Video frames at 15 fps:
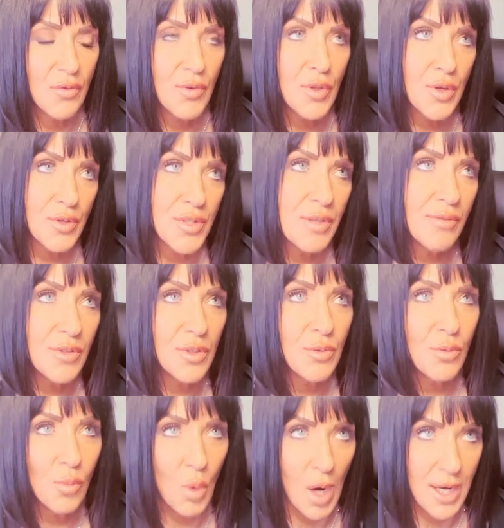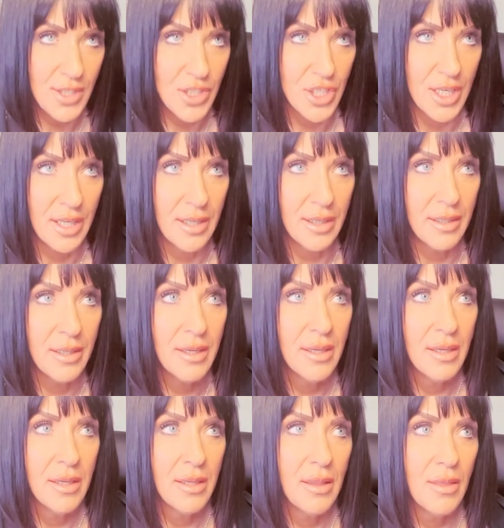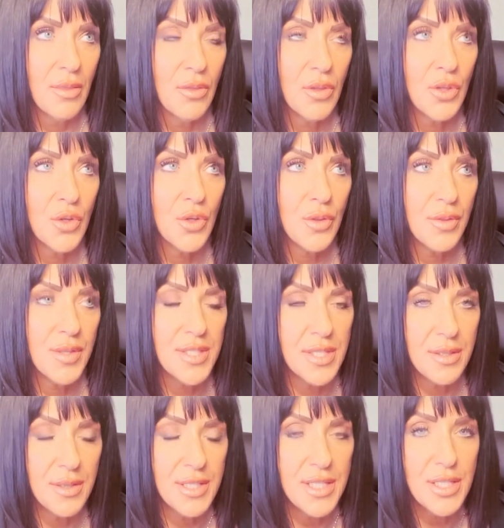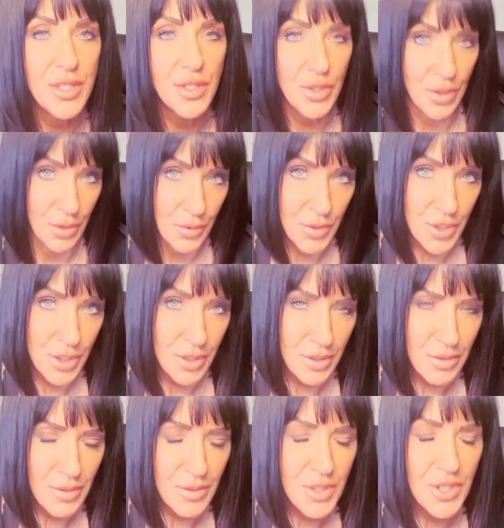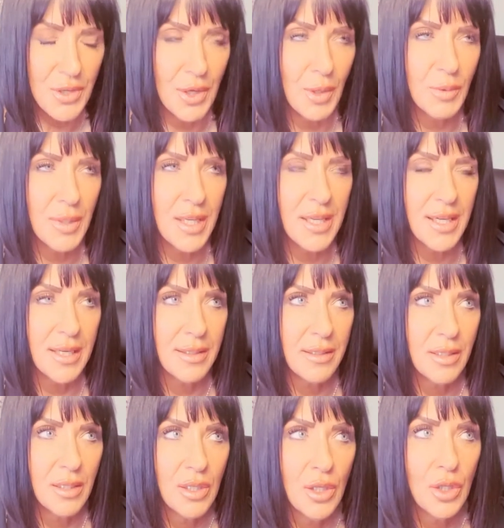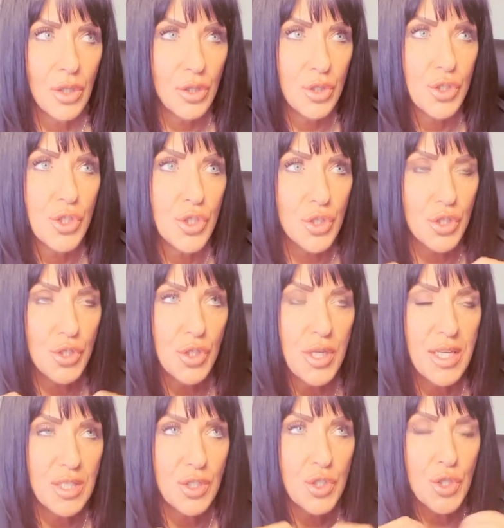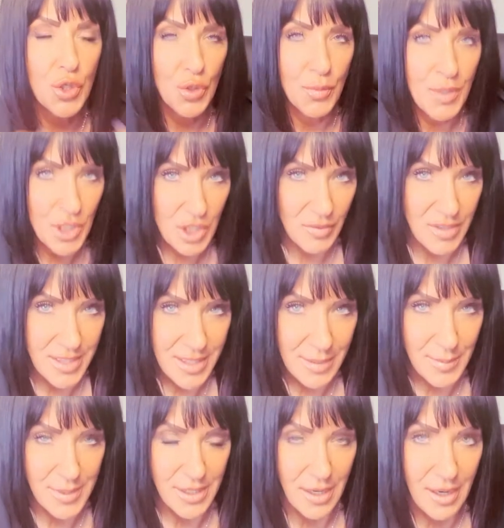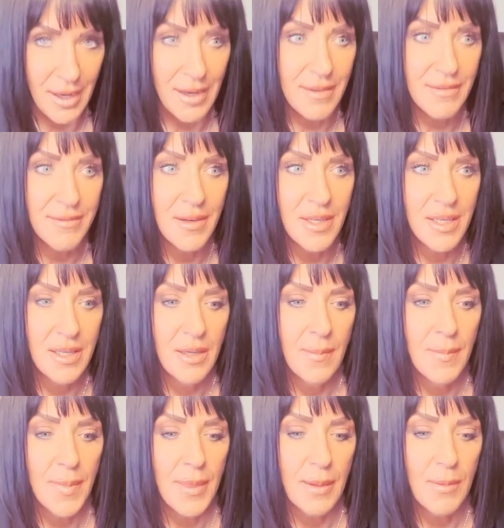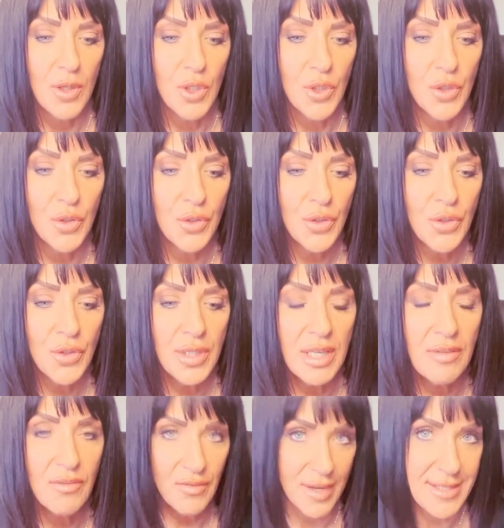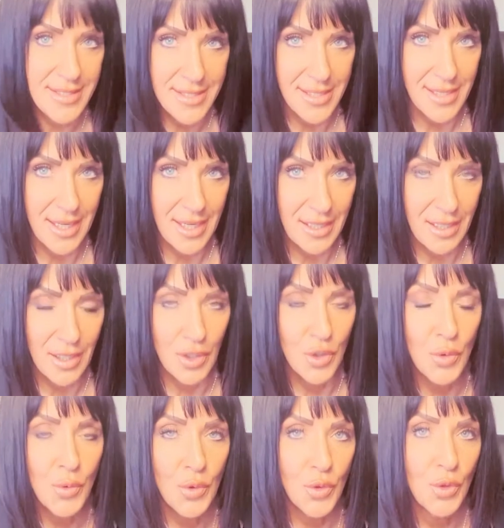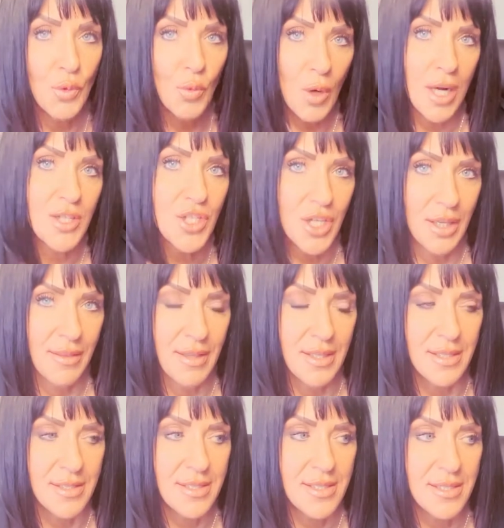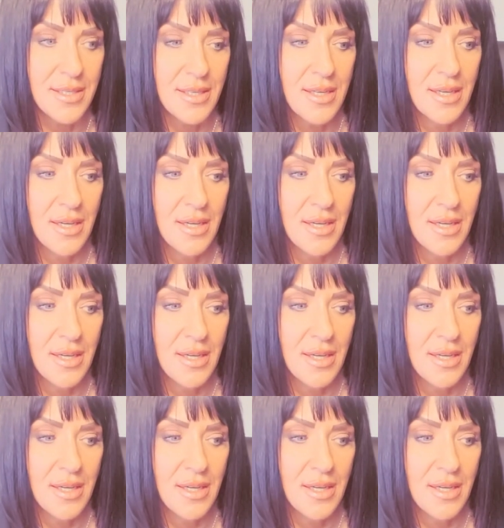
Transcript: for those of you watching, you th- this is new to you, so I don't want to get in too much of a deep dive you're investigating. You you're watching this